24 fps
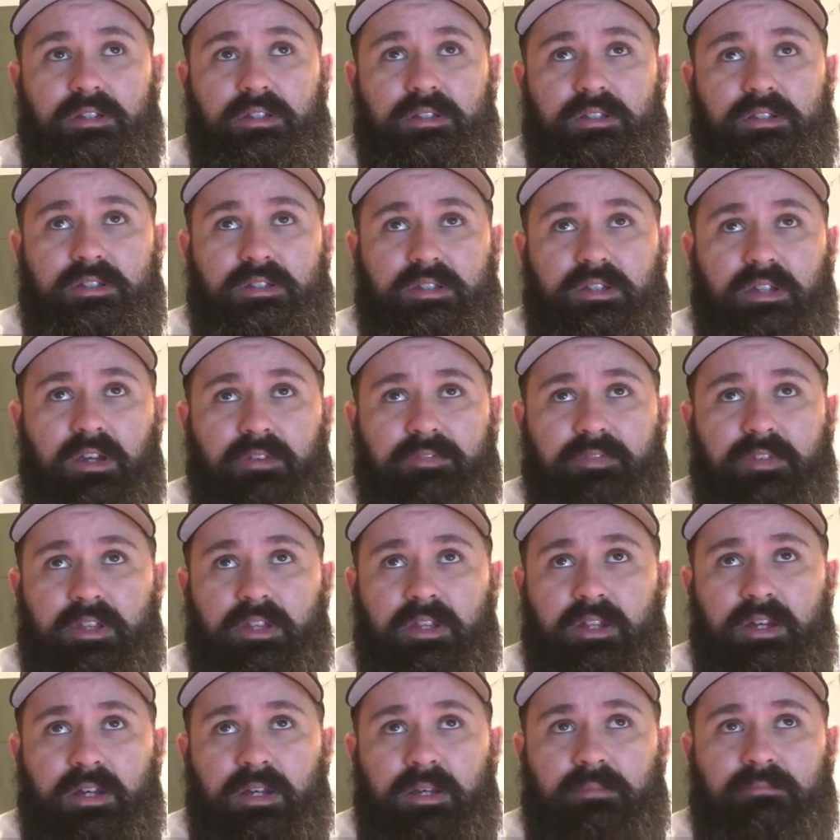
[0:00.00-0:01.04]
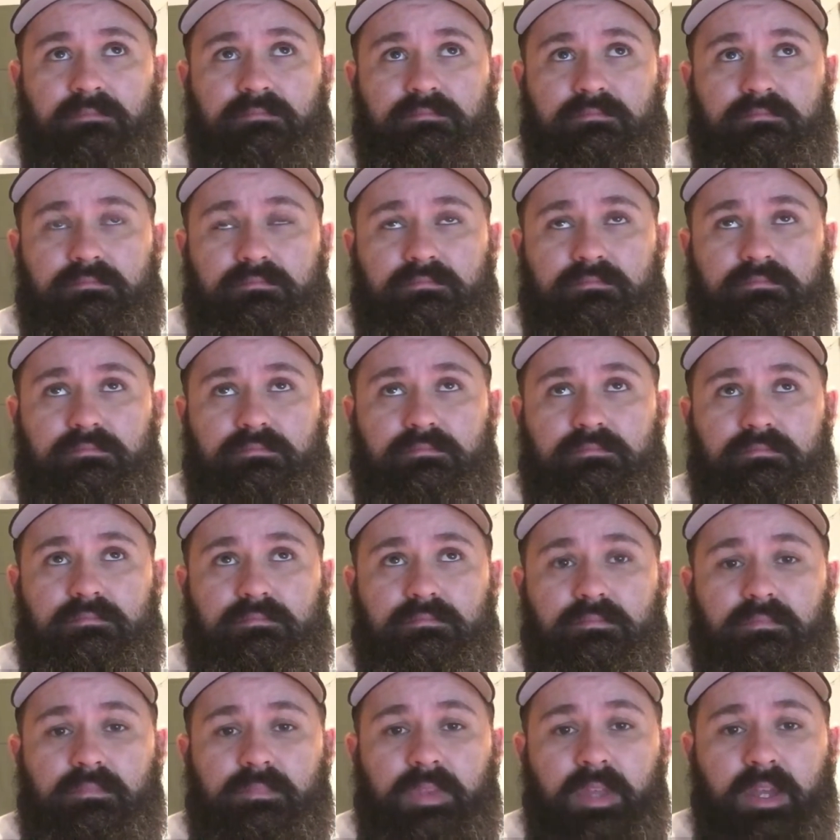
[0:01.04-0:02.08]
stuff that
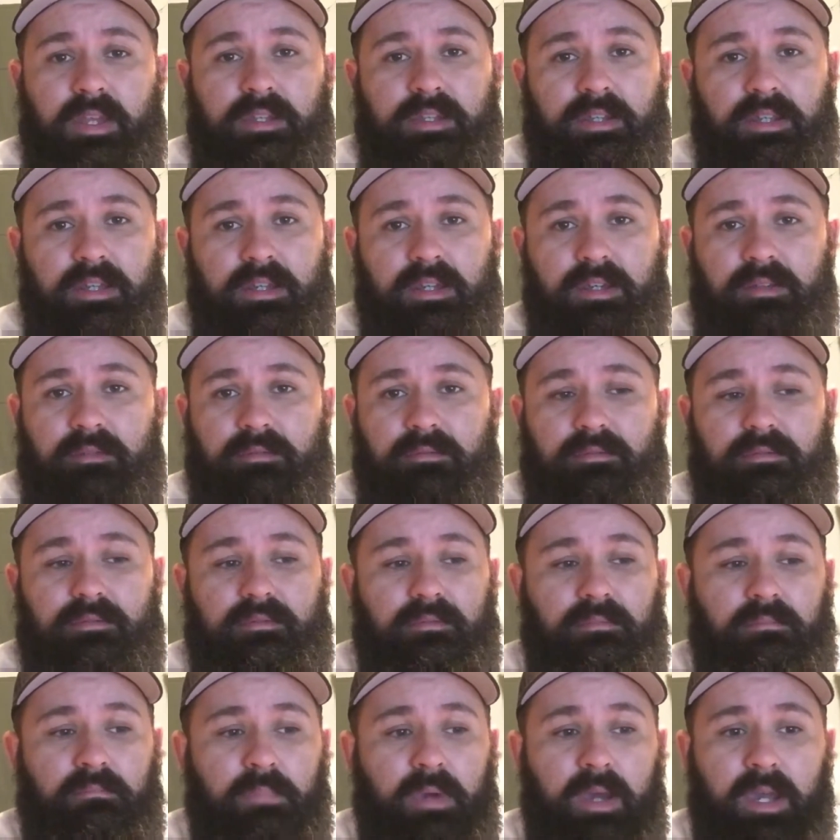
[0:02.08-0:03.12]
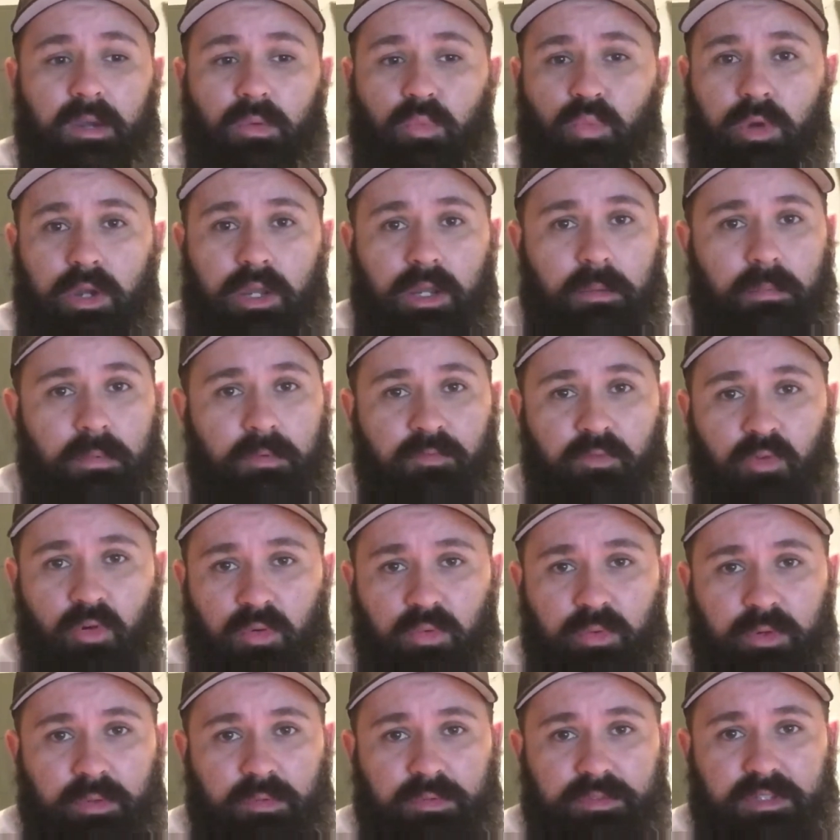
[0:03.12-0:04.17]
they did back way before
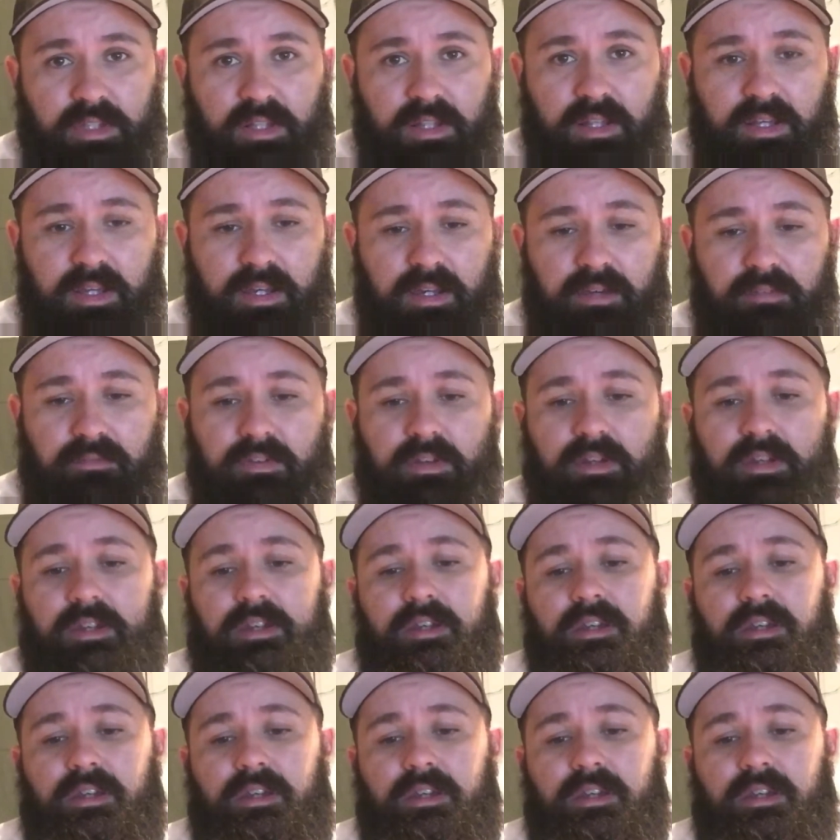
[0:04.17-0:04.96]
we was alive.